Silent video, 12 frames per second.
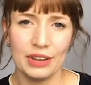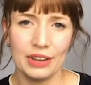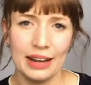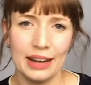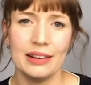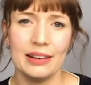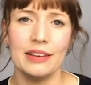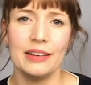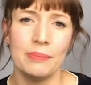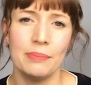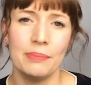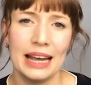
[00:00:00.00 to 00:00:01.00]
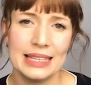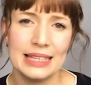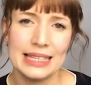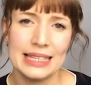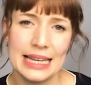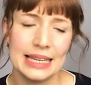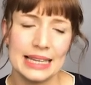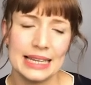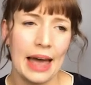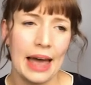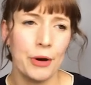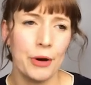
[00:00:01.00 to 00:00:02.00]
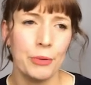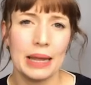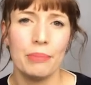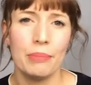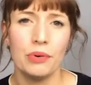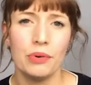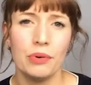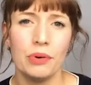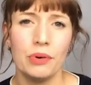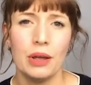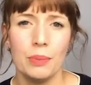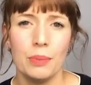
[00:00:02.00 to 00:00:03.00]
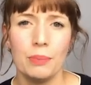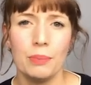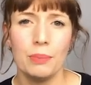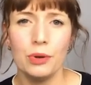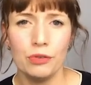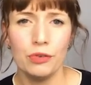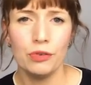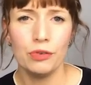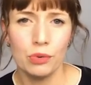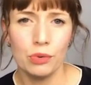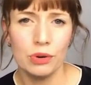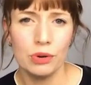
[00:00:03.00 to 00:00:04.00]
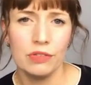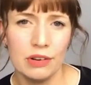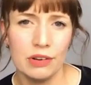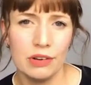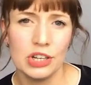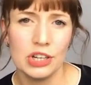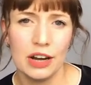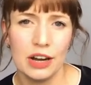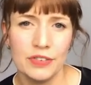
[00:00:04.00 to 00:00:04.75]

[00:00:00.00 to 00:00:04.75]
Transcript: whole tangle of complexity to help people move forward and flourish